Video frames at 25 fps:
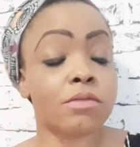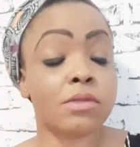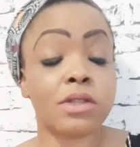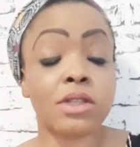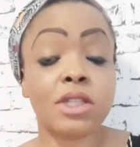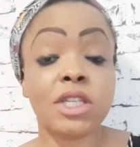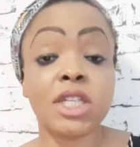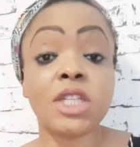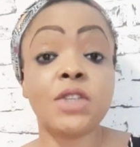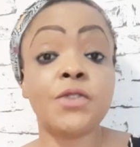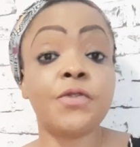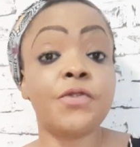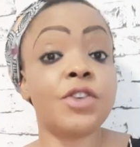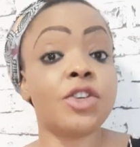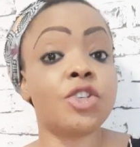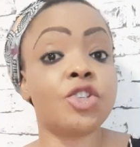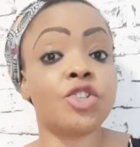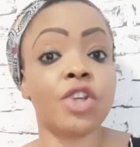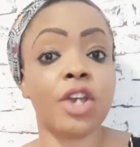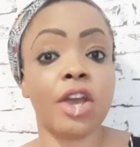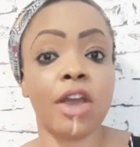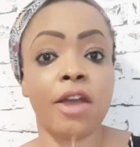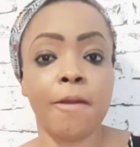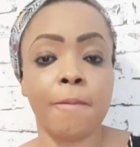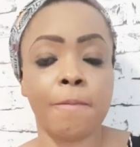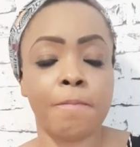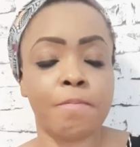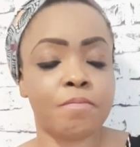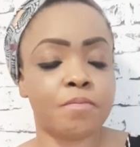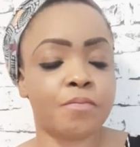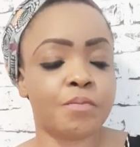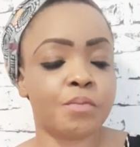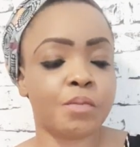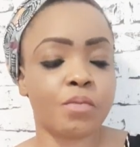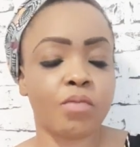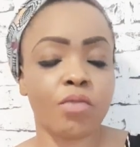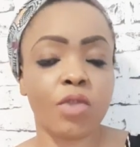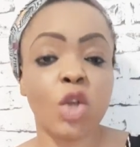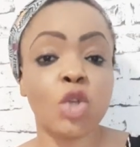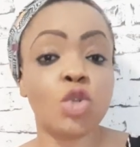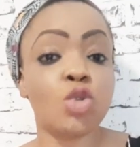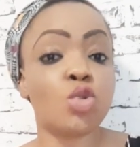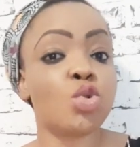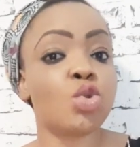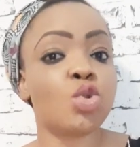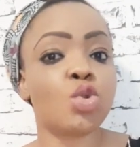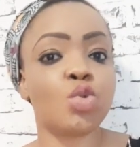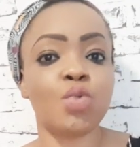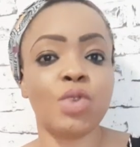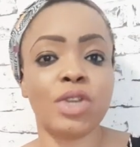This fish, it's too
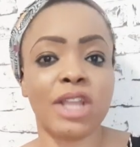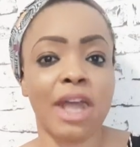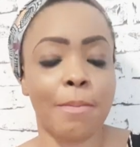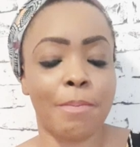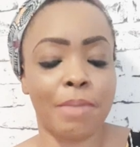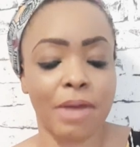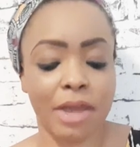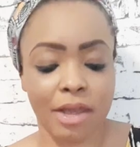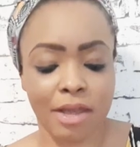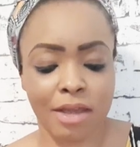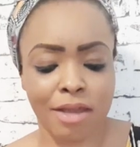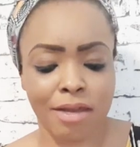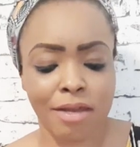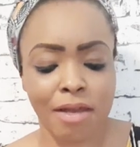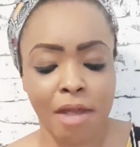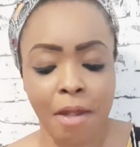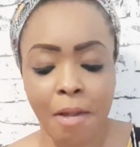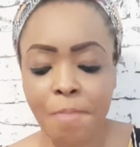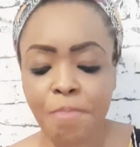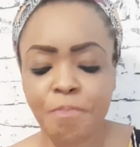sweet, I beg.